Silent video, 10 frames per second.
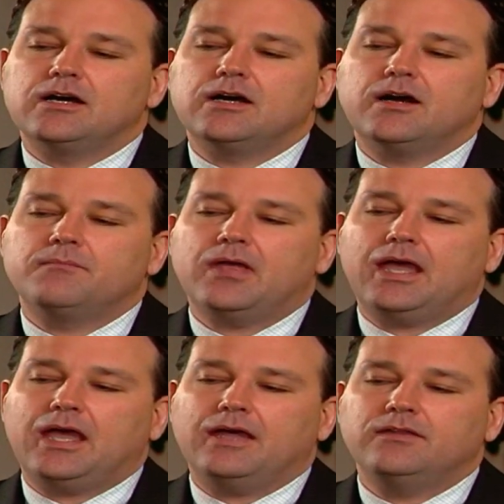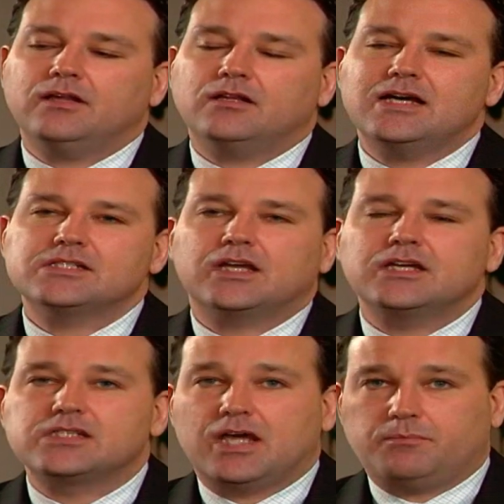And classic
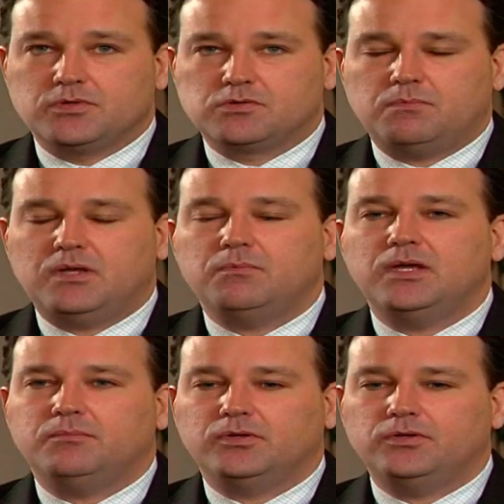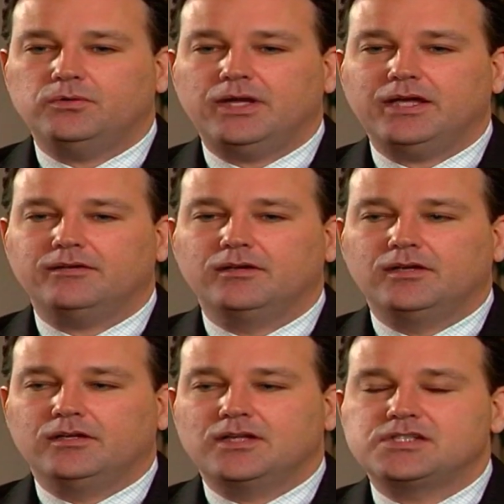examples would be people who eat,
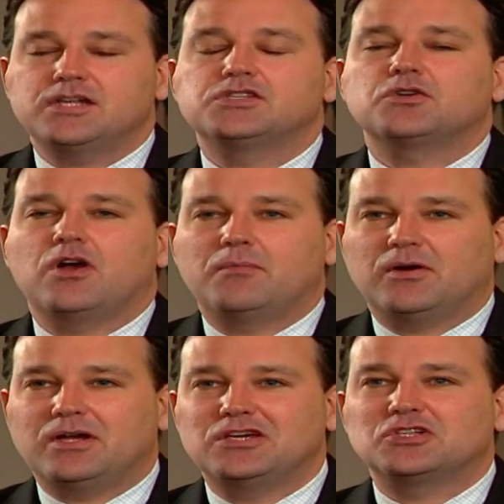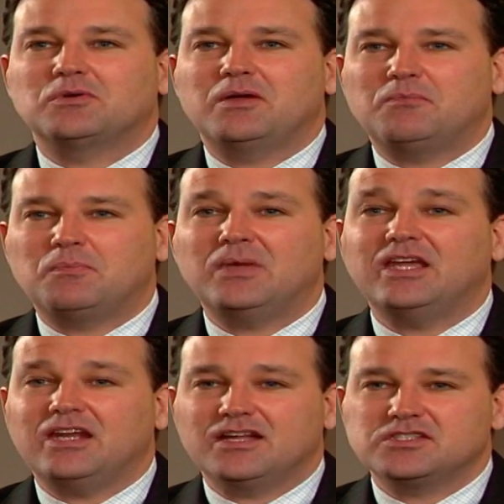let's say, strawberries, shrimp,
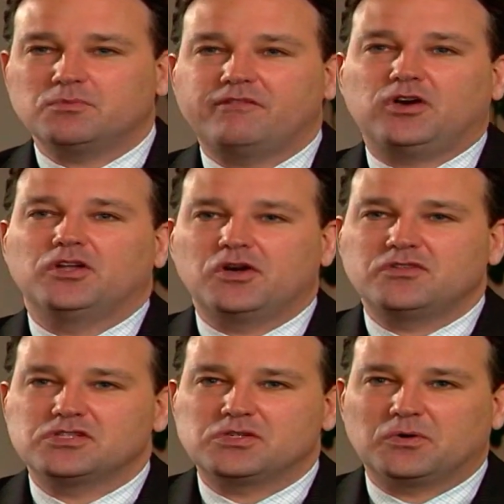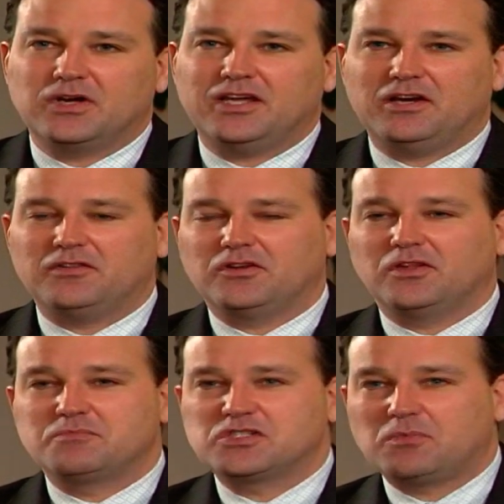peanuts, and we've all heard the story, their
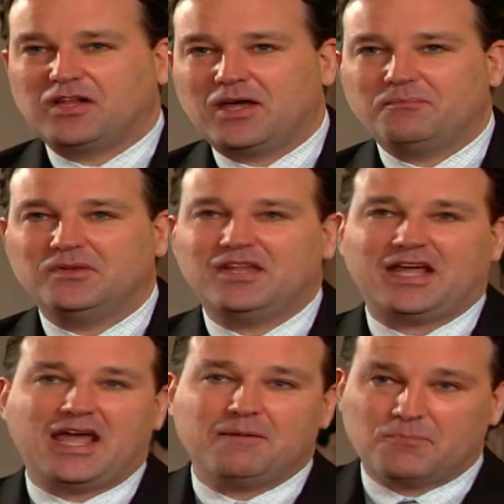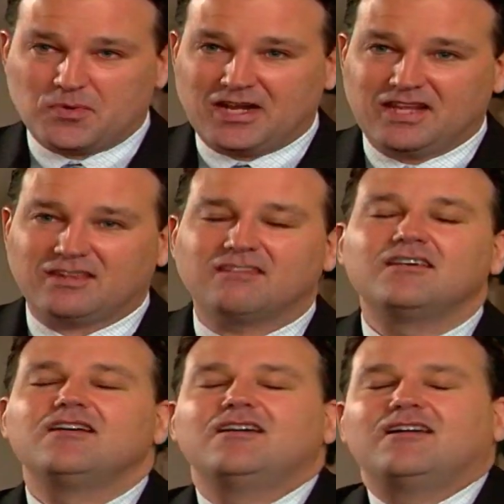lips swell up and they can't breathe and
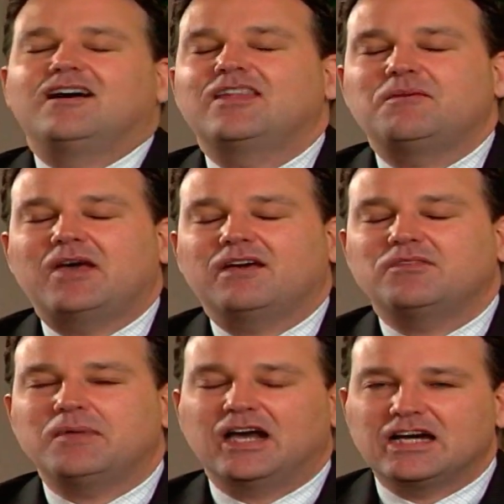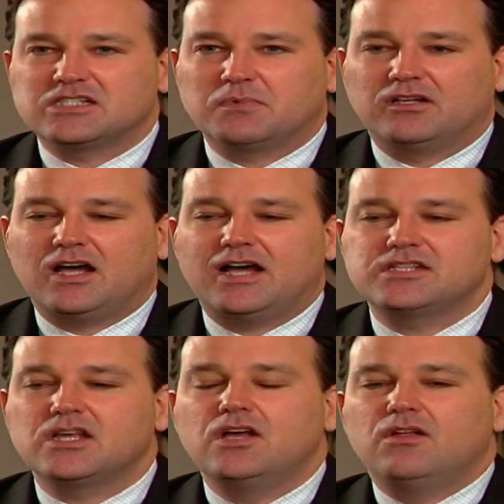they may have to be
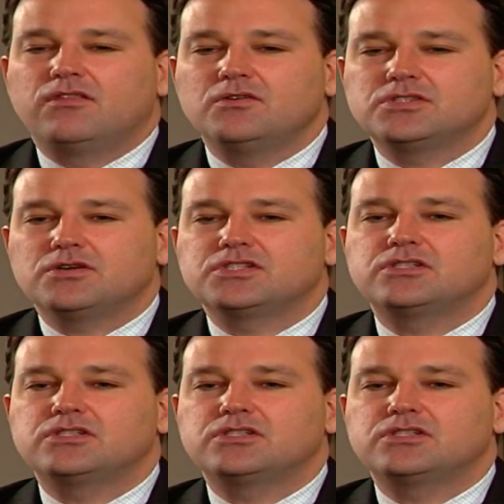hospitalized. Those are